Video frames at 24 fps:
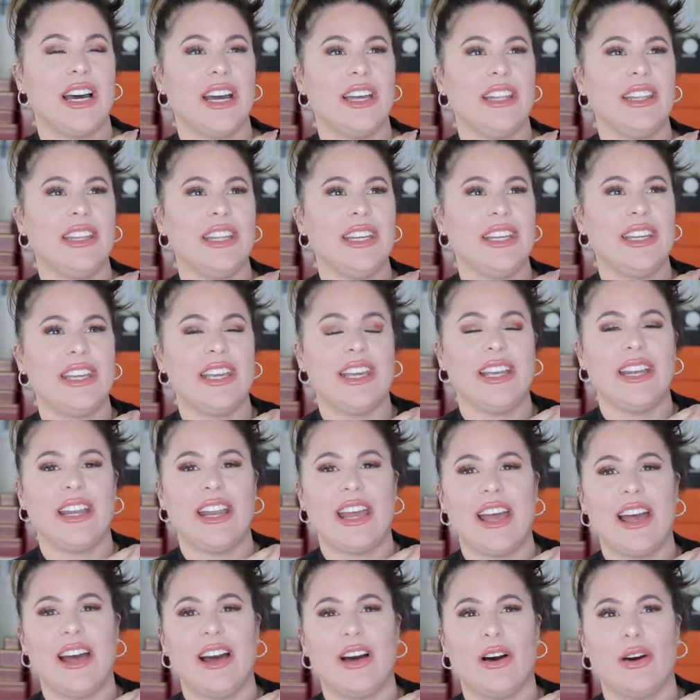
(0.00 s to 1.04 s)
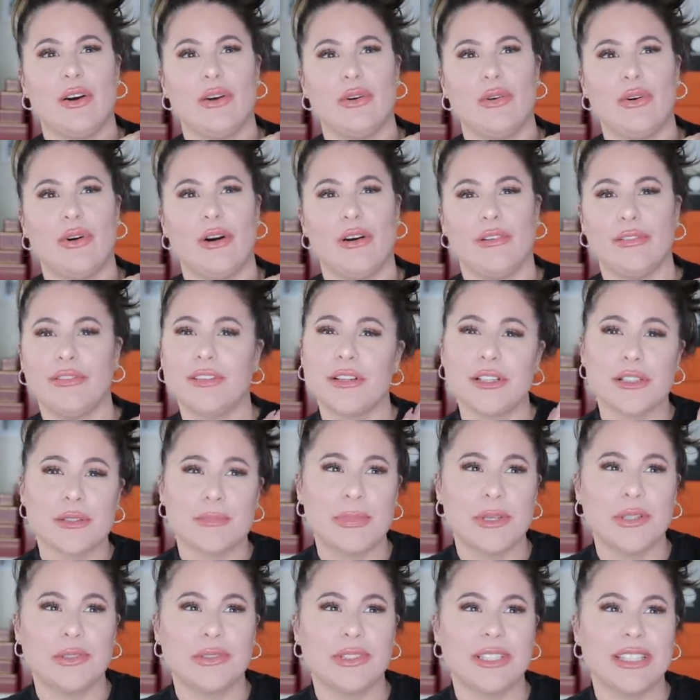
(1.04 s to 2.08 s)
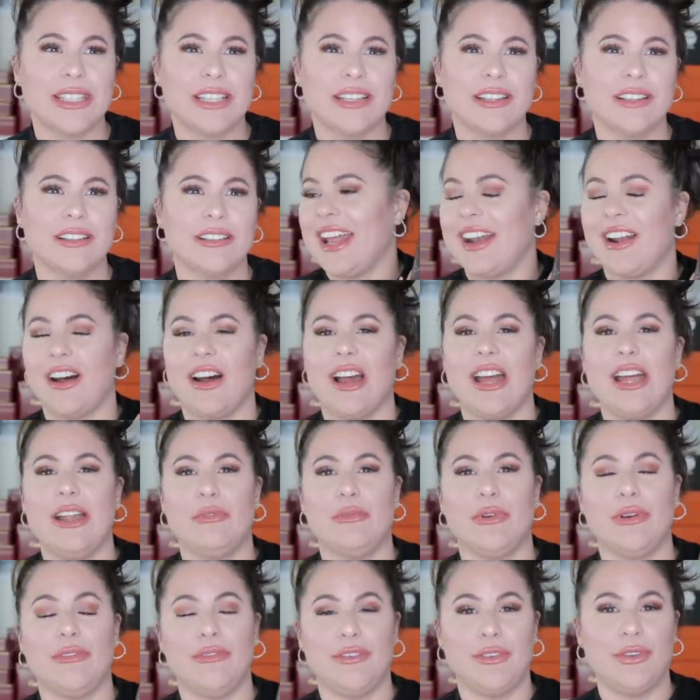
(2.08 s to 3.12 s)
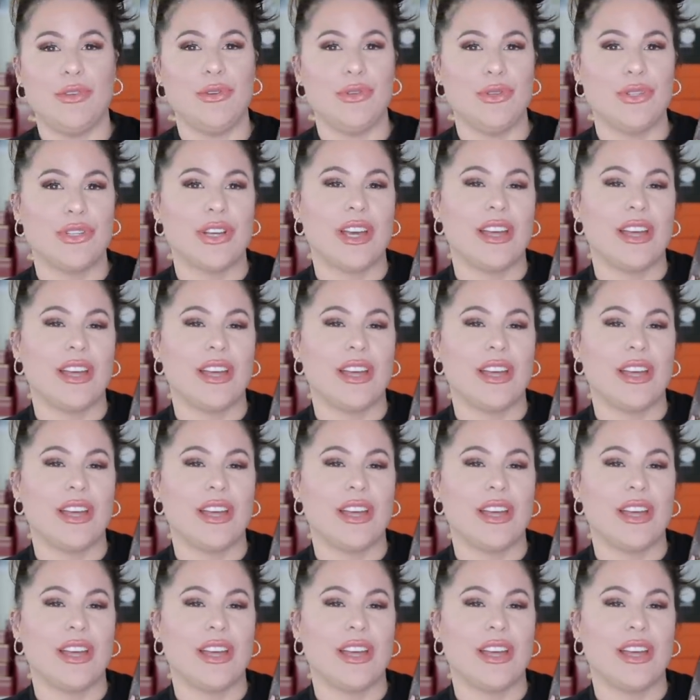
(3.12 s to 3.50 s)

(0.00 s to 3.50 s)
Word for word: I think in our office building and I reviewed